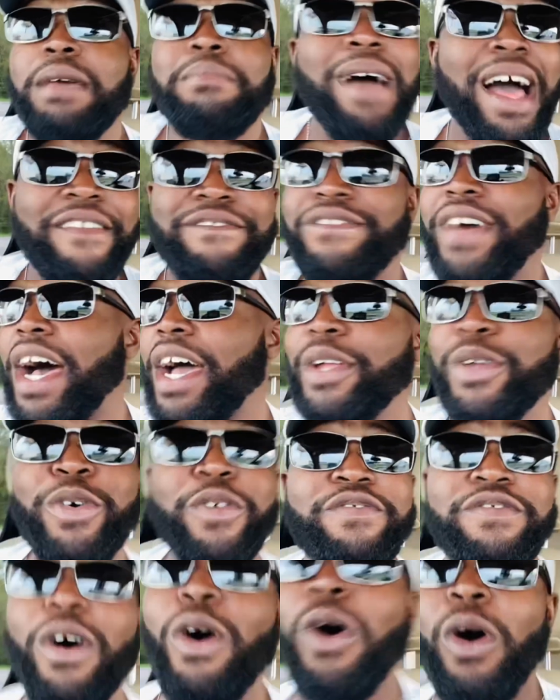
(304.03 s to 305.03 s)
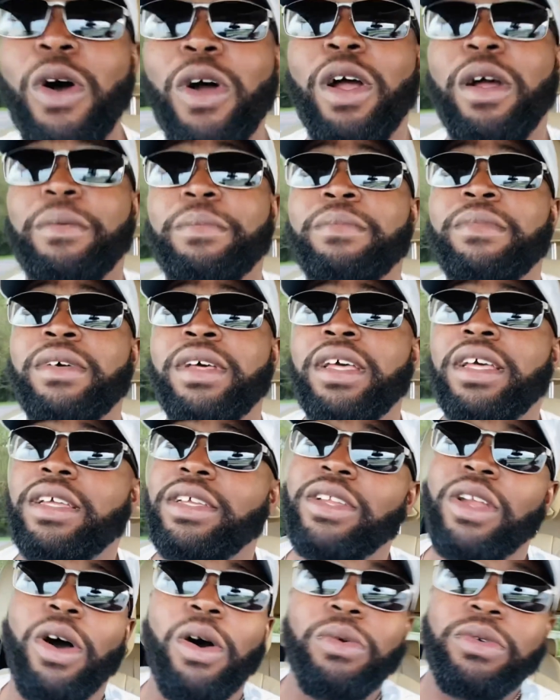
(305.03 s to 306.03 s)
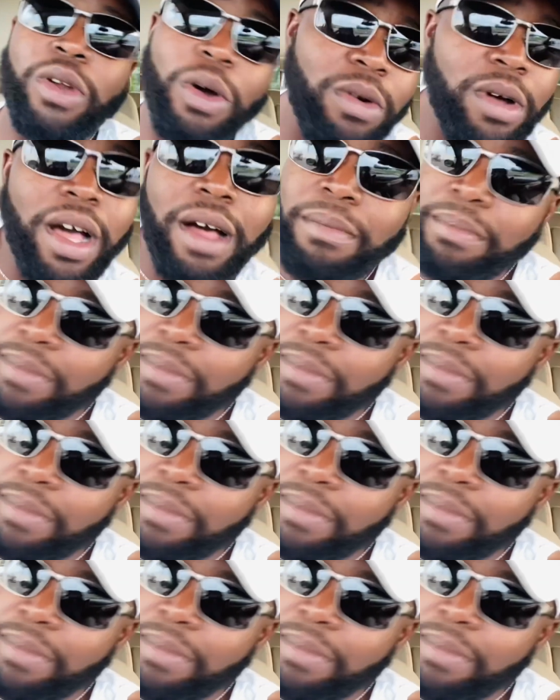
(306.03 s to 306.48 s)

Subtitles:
my final form! you know, don't come